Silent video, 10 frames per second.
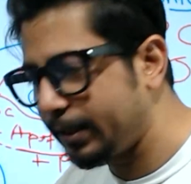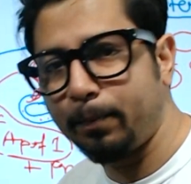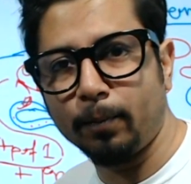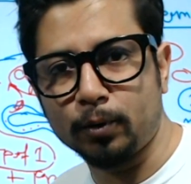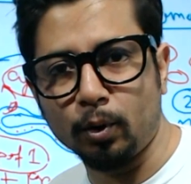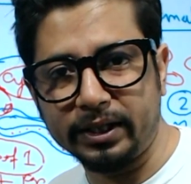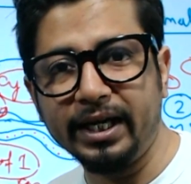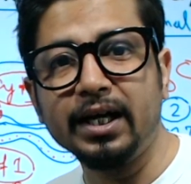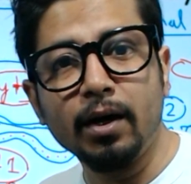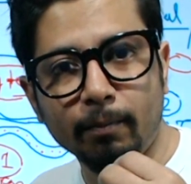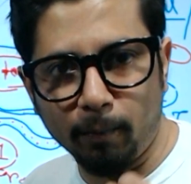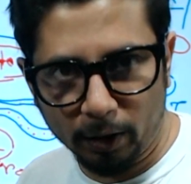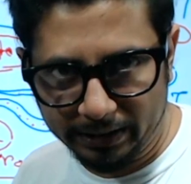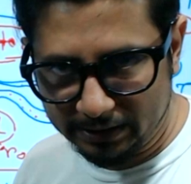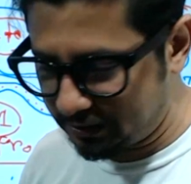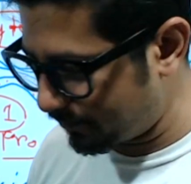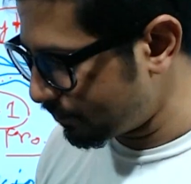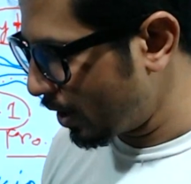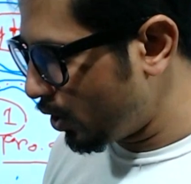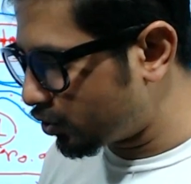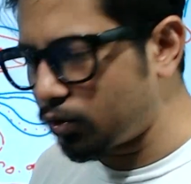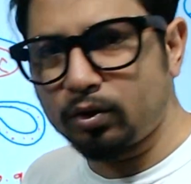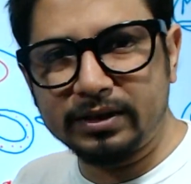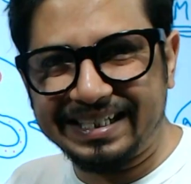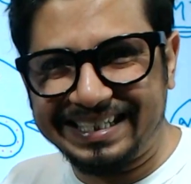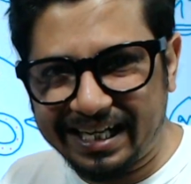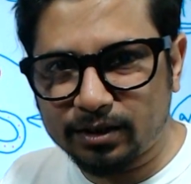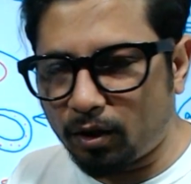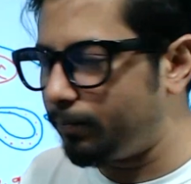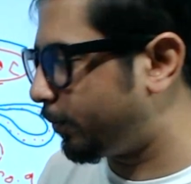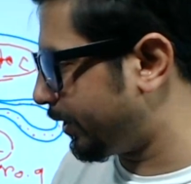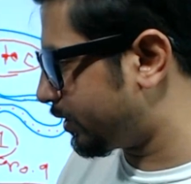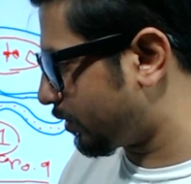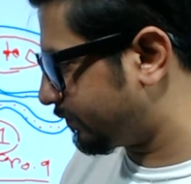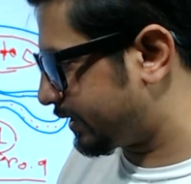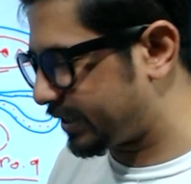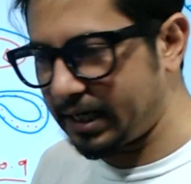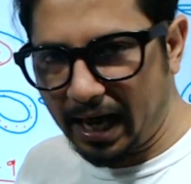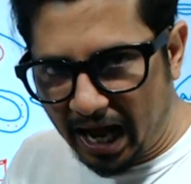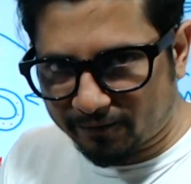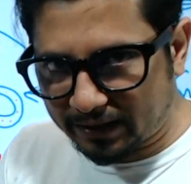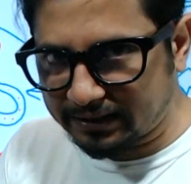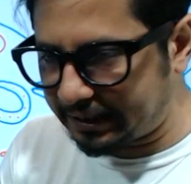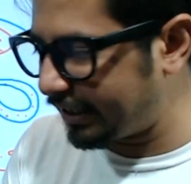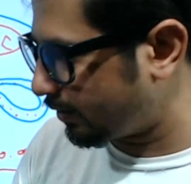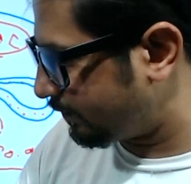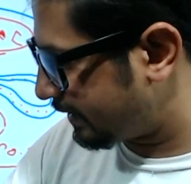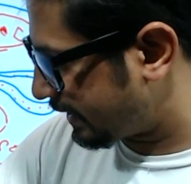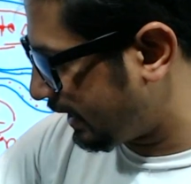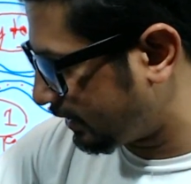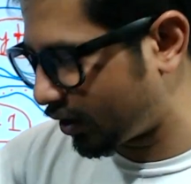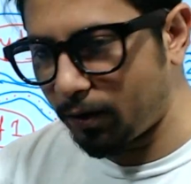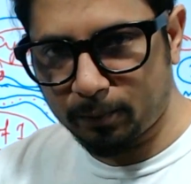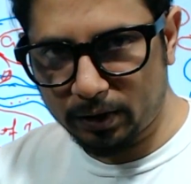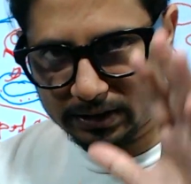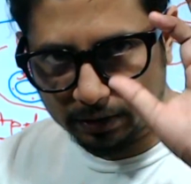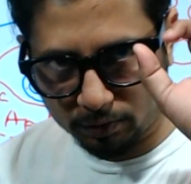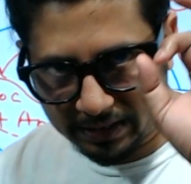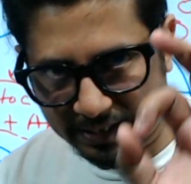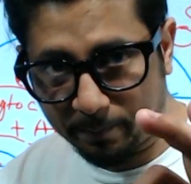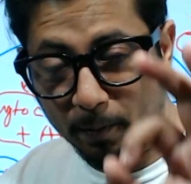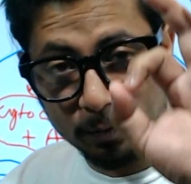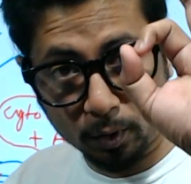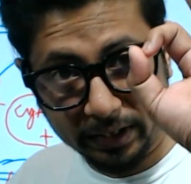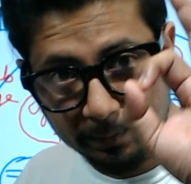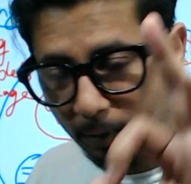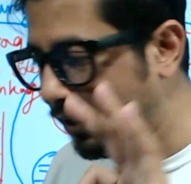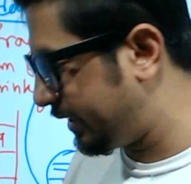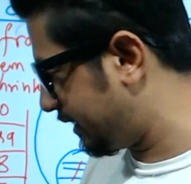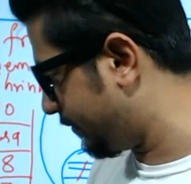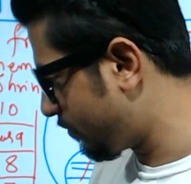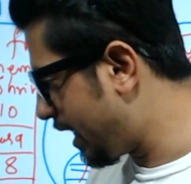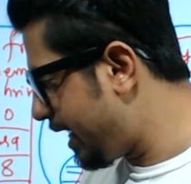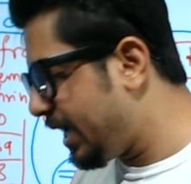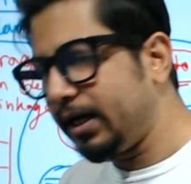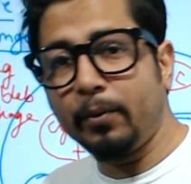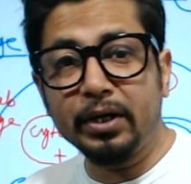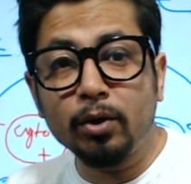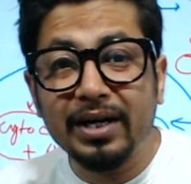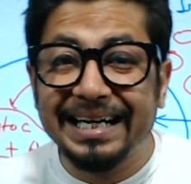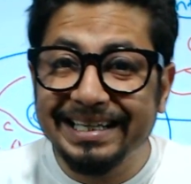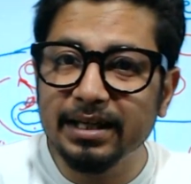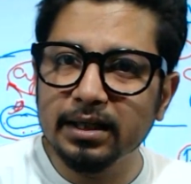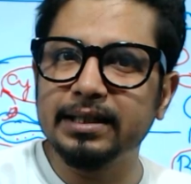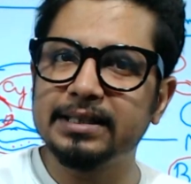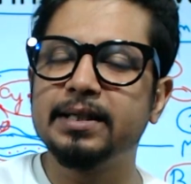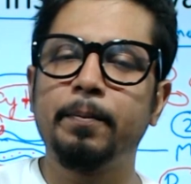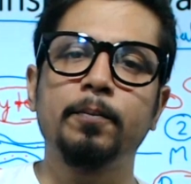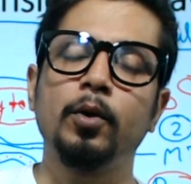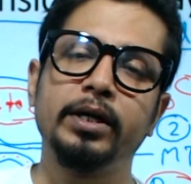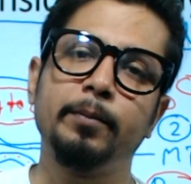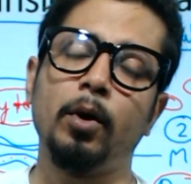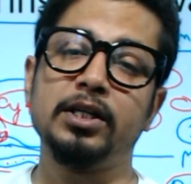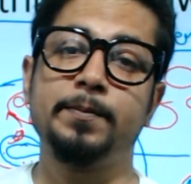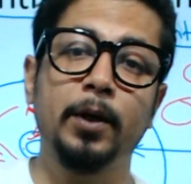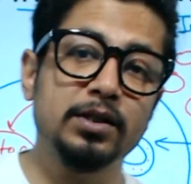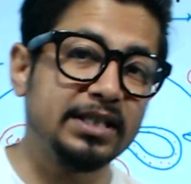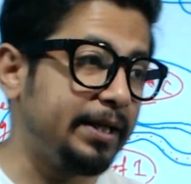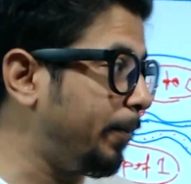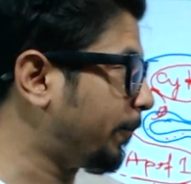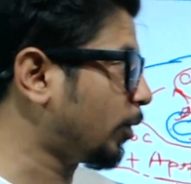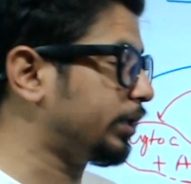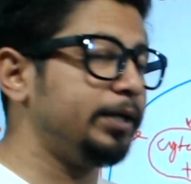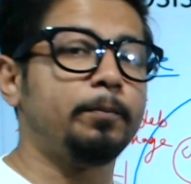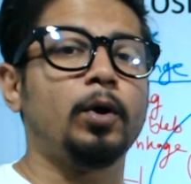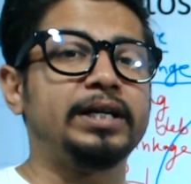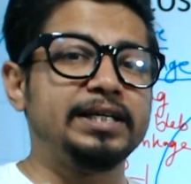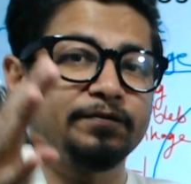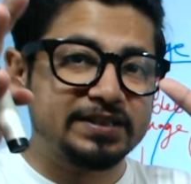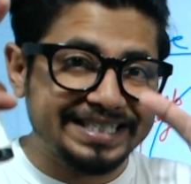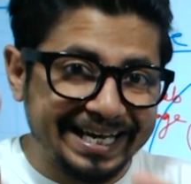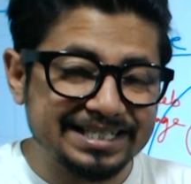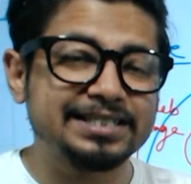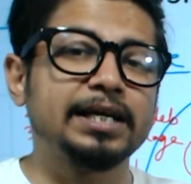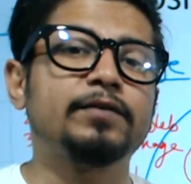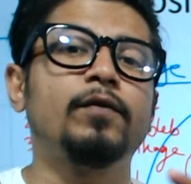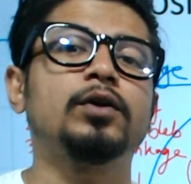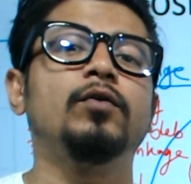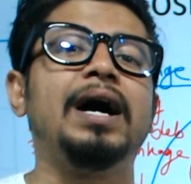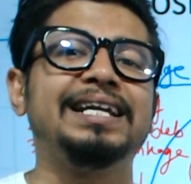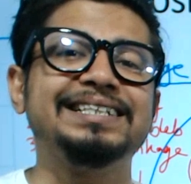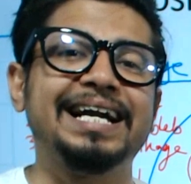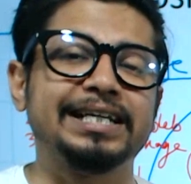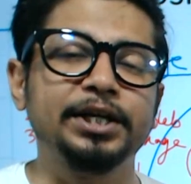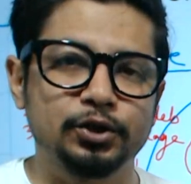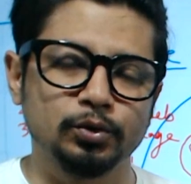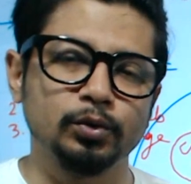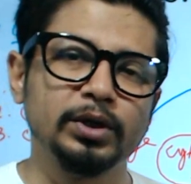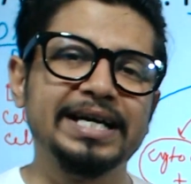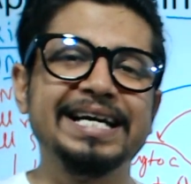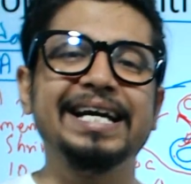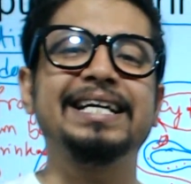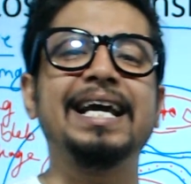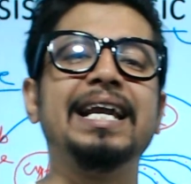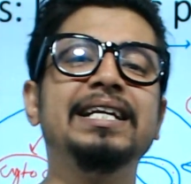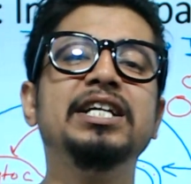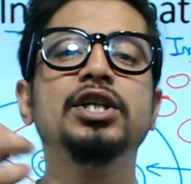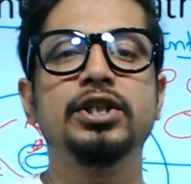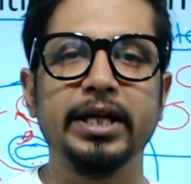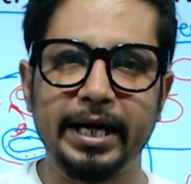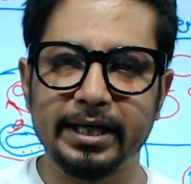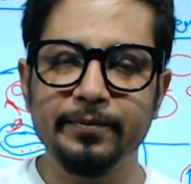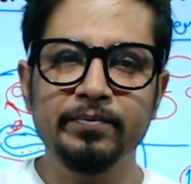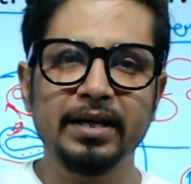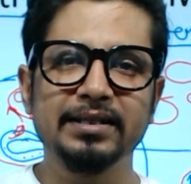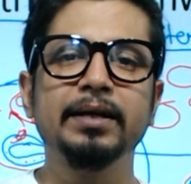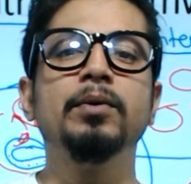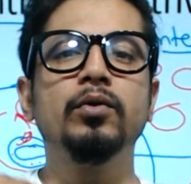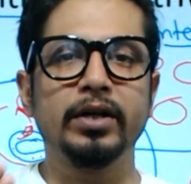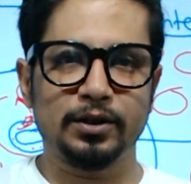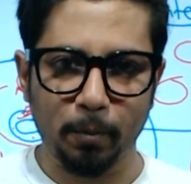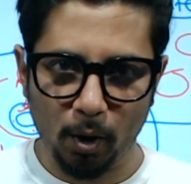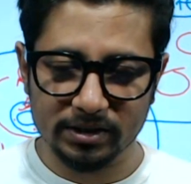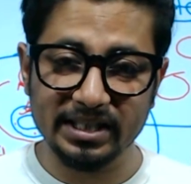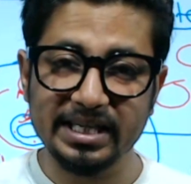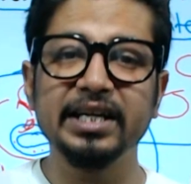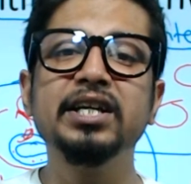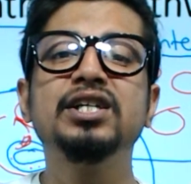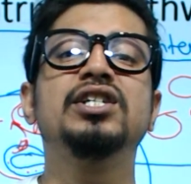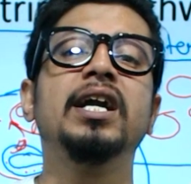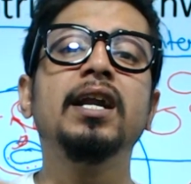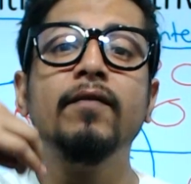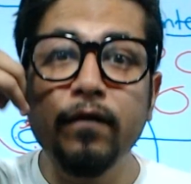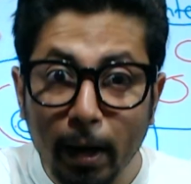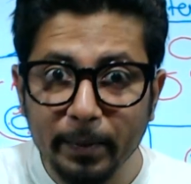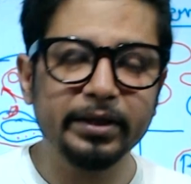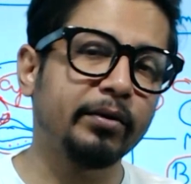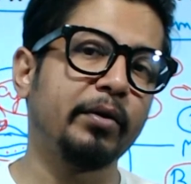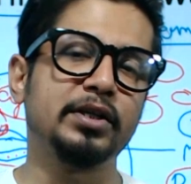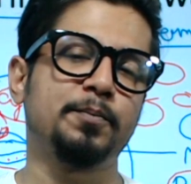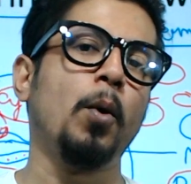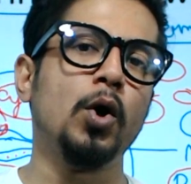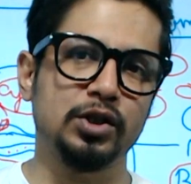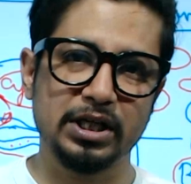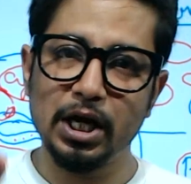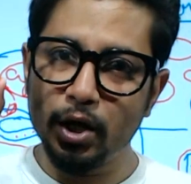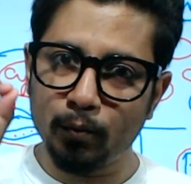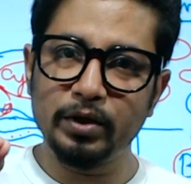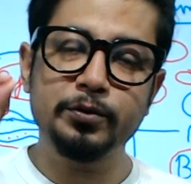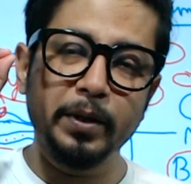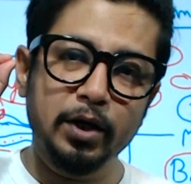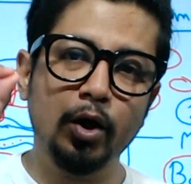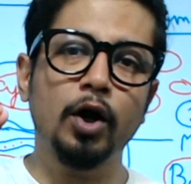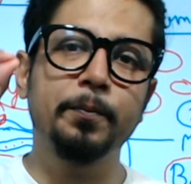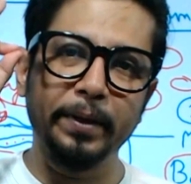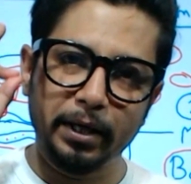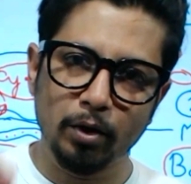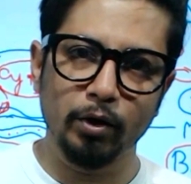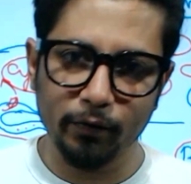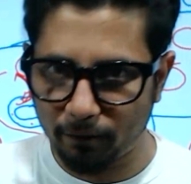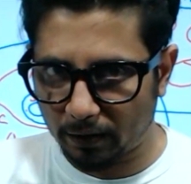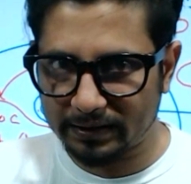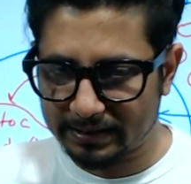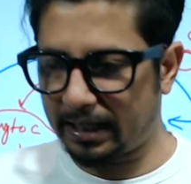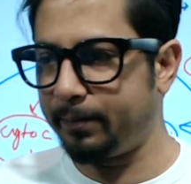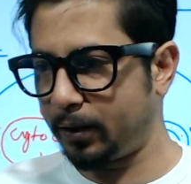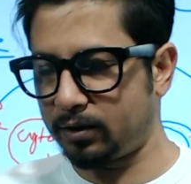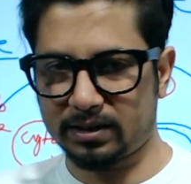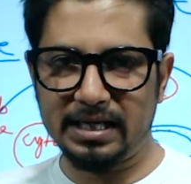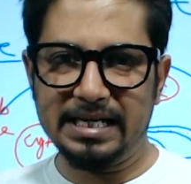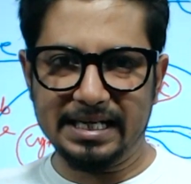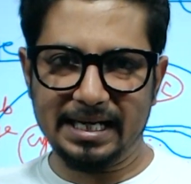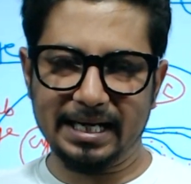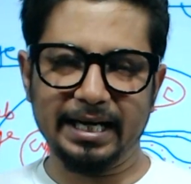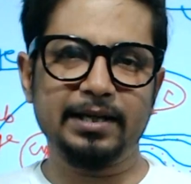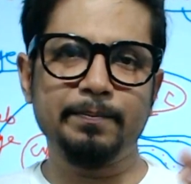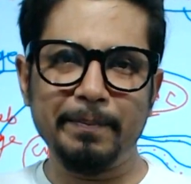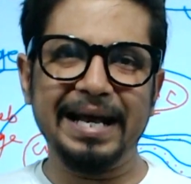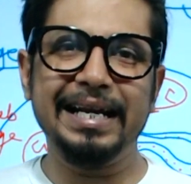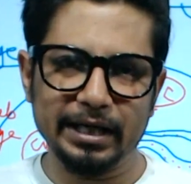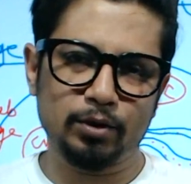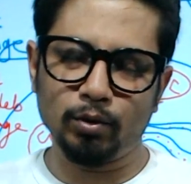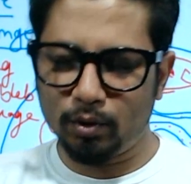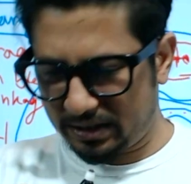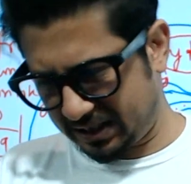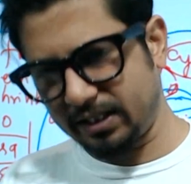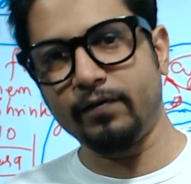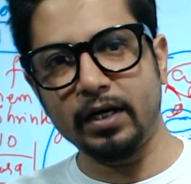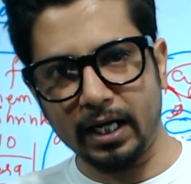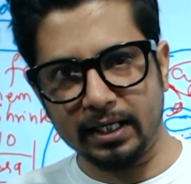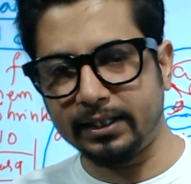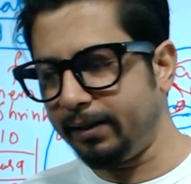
apoptotic bodies. So the death components of the cell, after the death of the cell, the components are known as apoptotic bodies. Now we need to clear the apoptotic bodies because this apoptotic body if stays there for a while in that tissue, it can initiate the immune response. It can initiate inflammatory response which will not be good for the cell because uh, it may lead to several other